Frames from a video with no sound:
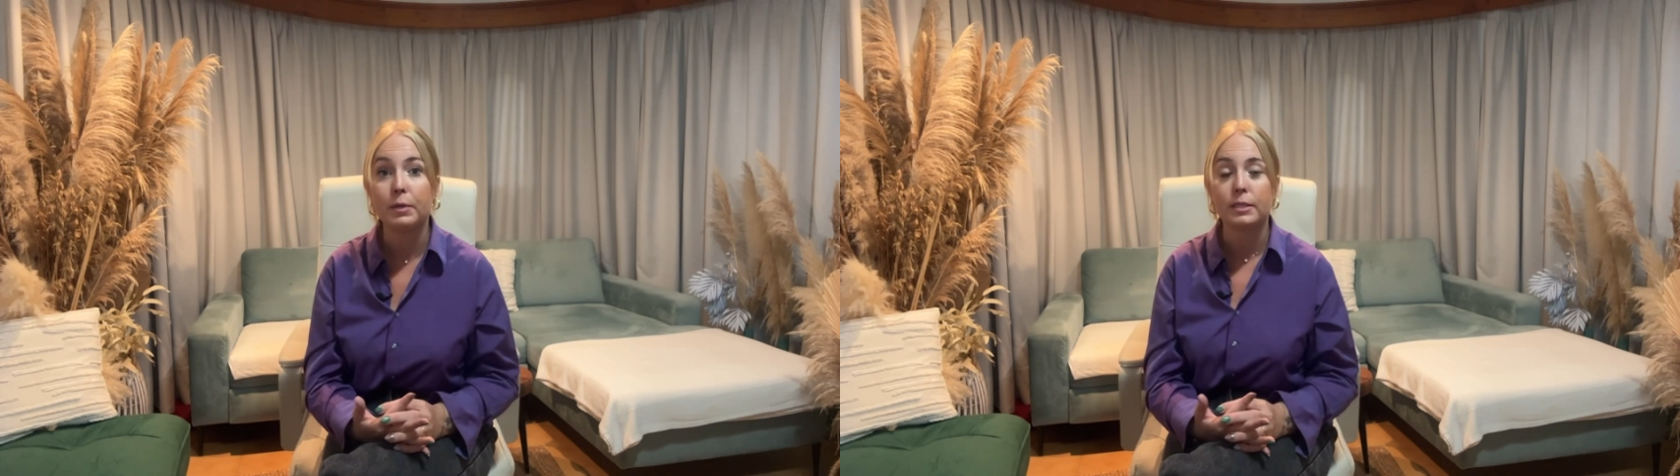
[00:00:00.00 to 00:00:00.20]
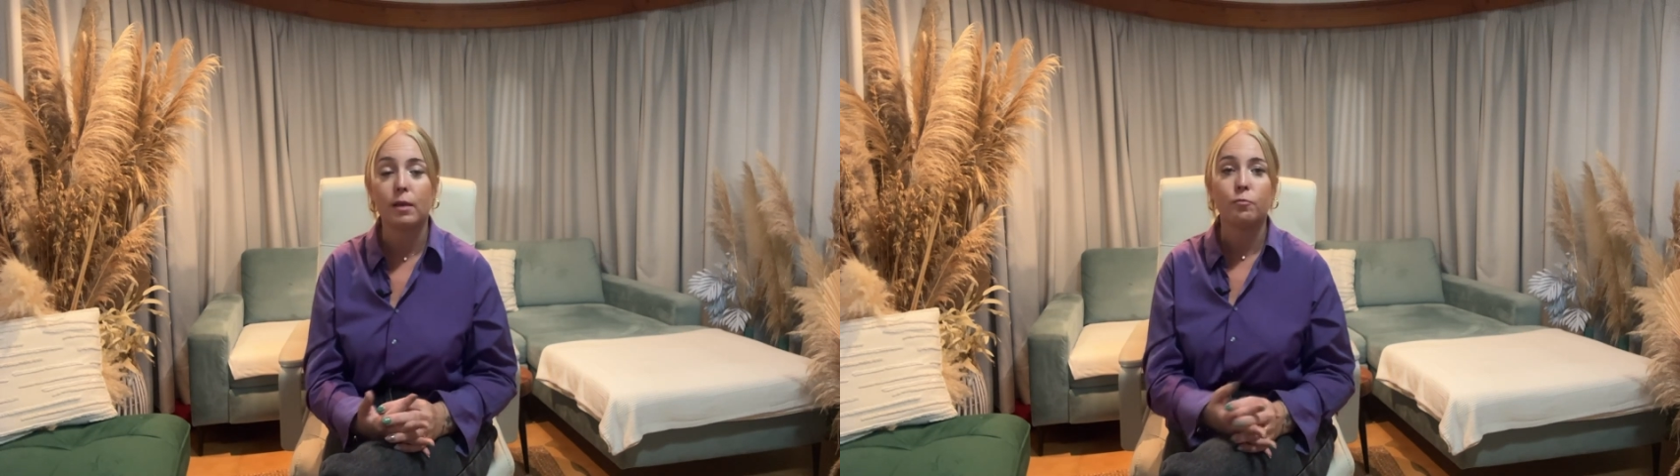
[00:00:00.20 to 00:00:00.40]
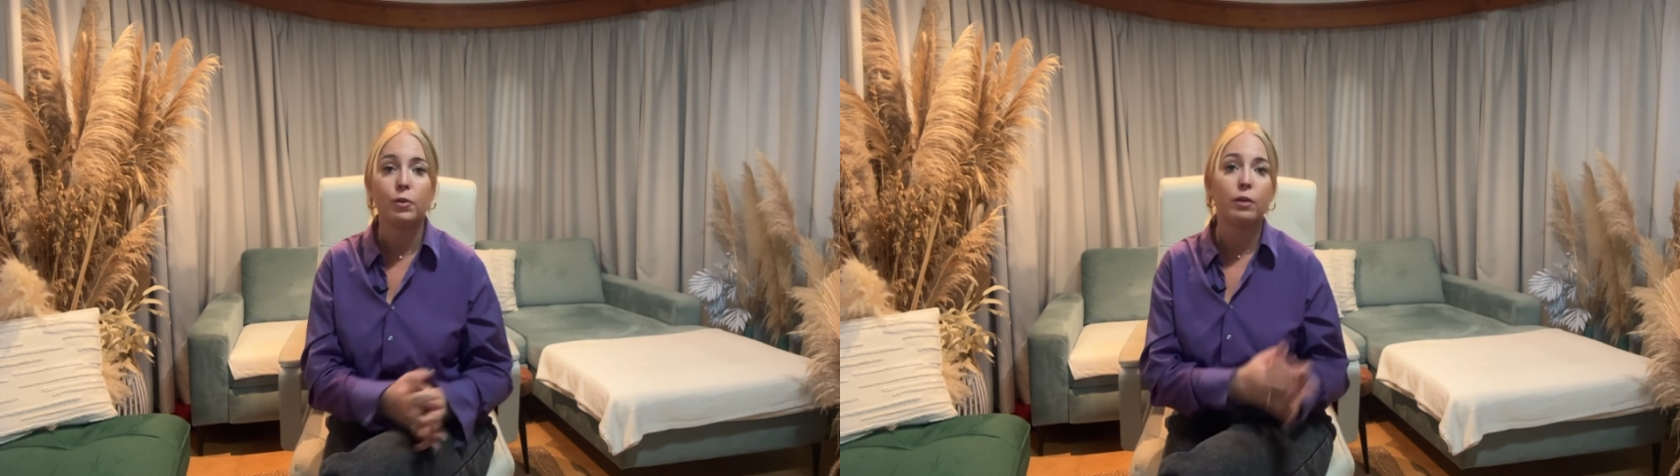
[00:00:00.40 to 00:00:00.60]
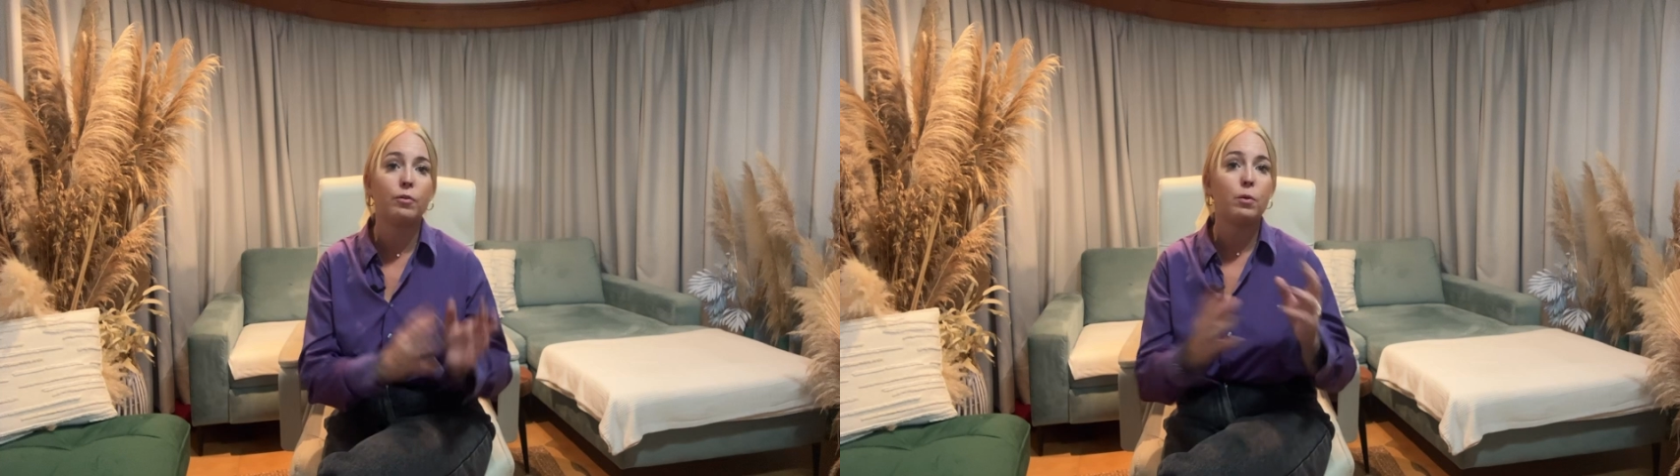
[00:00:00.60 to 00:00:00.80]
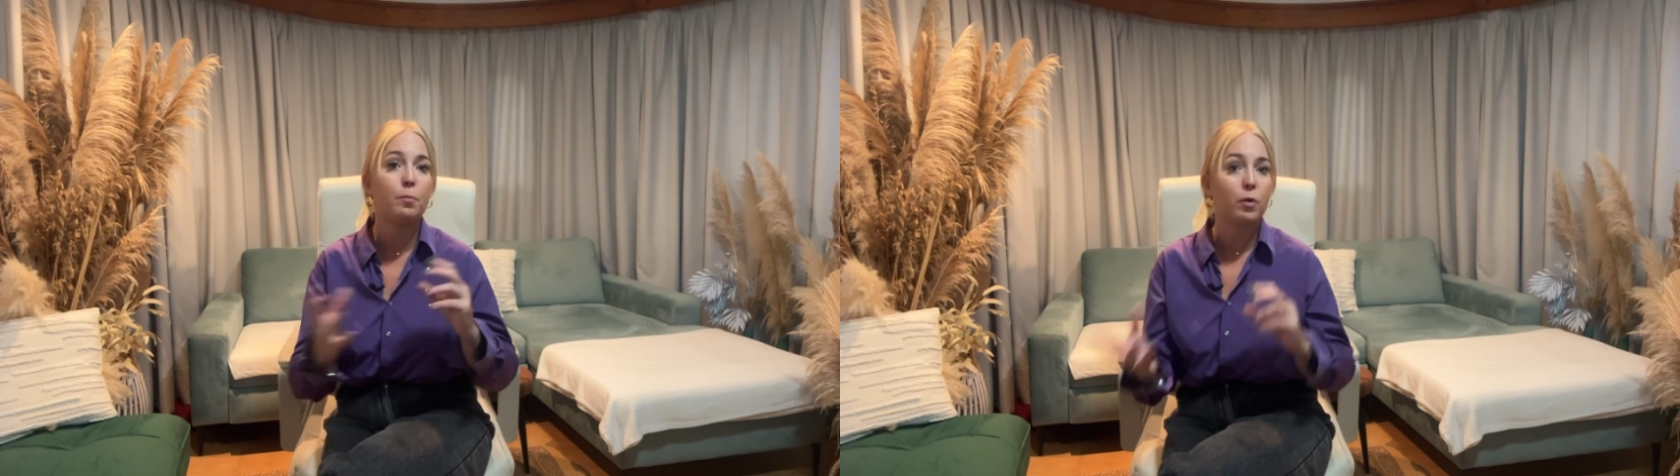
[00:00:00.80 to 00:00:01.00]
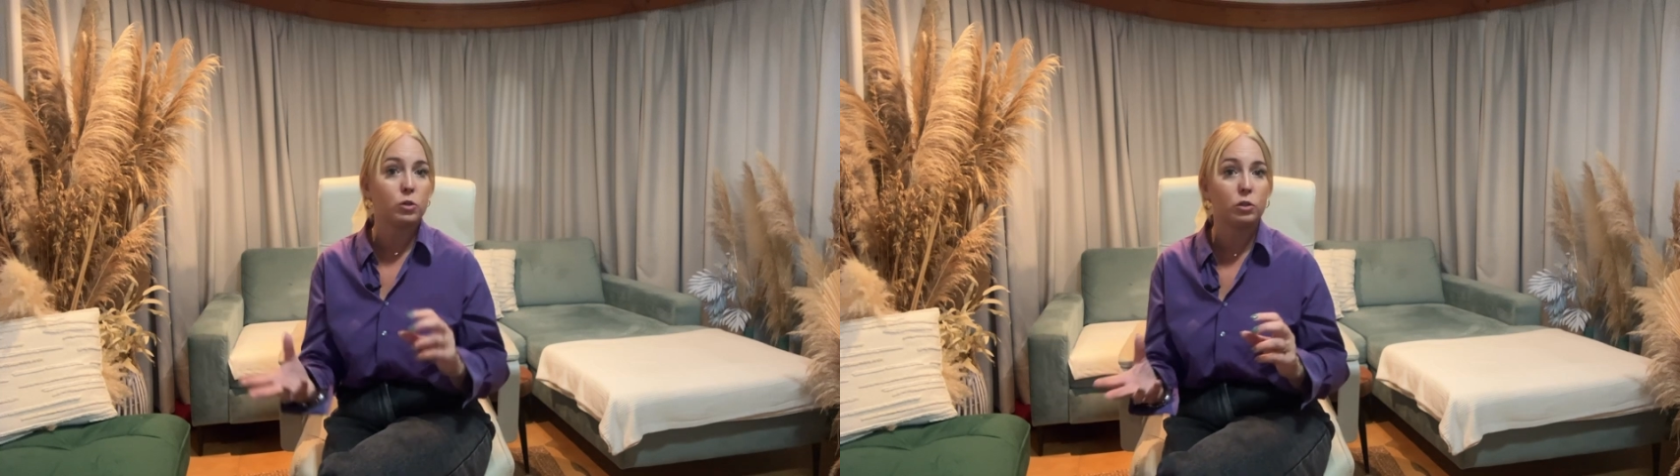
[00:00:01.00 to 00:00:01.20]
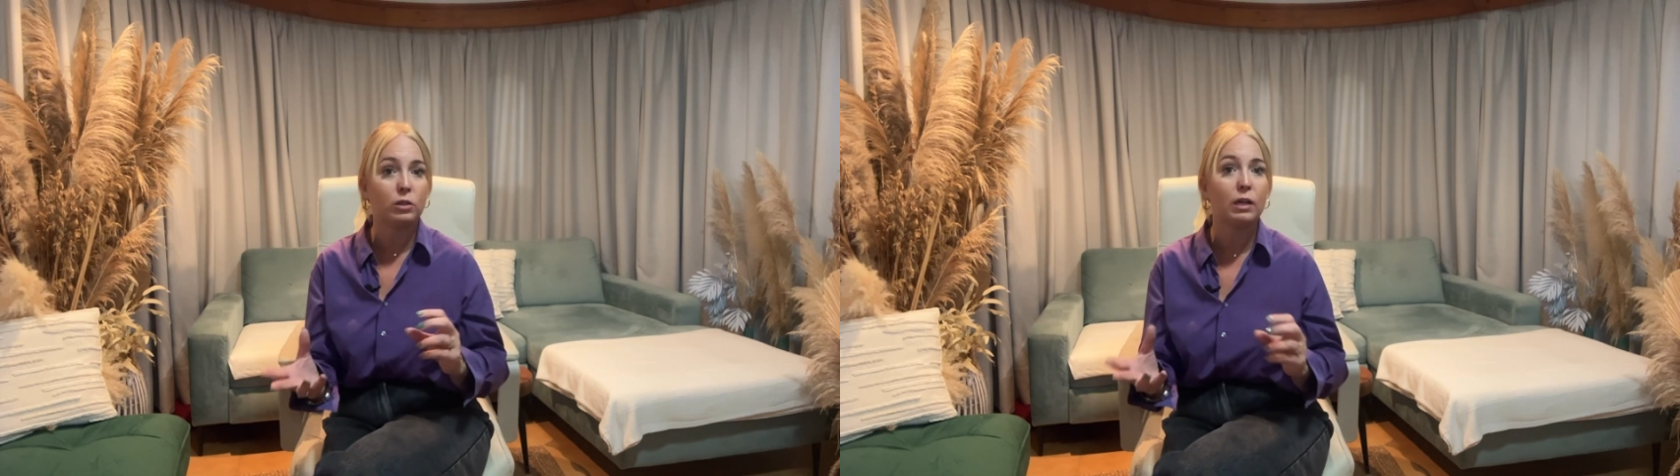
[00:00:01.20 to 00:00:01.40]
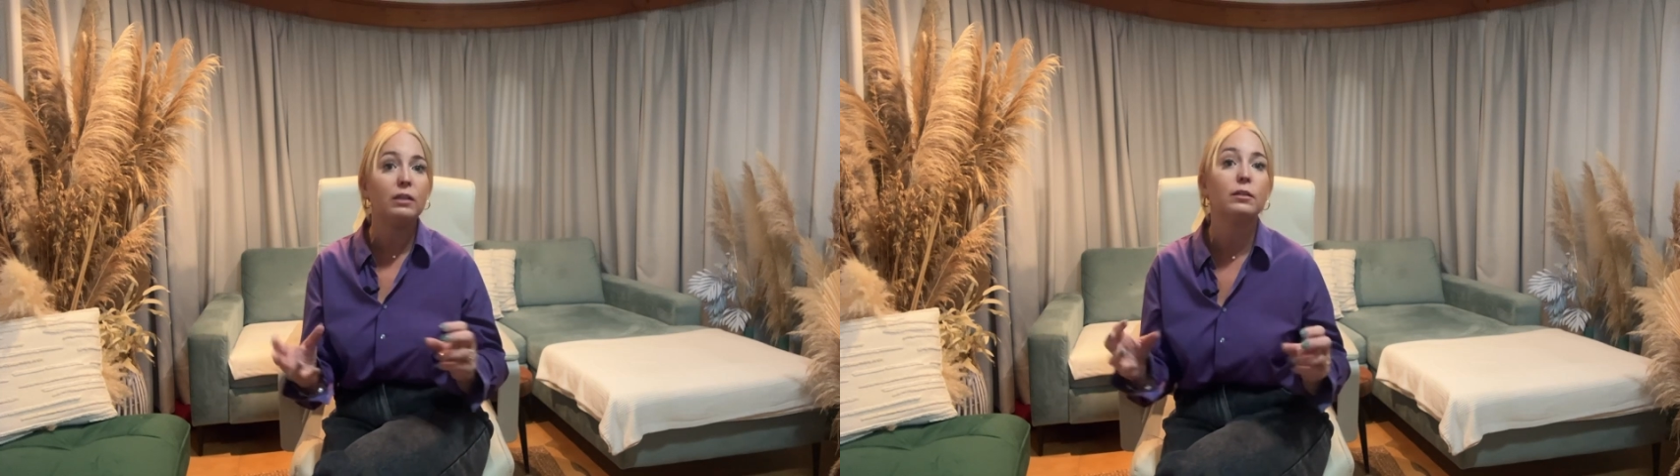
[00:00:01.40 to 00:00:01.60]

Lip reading: be something very personal